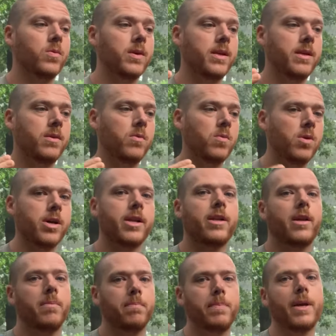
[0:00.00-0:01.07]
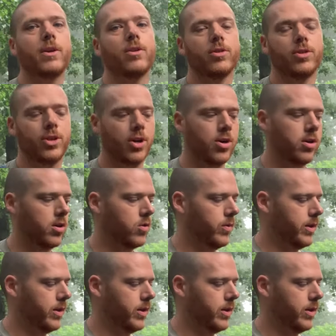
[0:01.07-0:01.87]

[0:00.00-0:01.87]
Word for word: we wanted a bigger dog.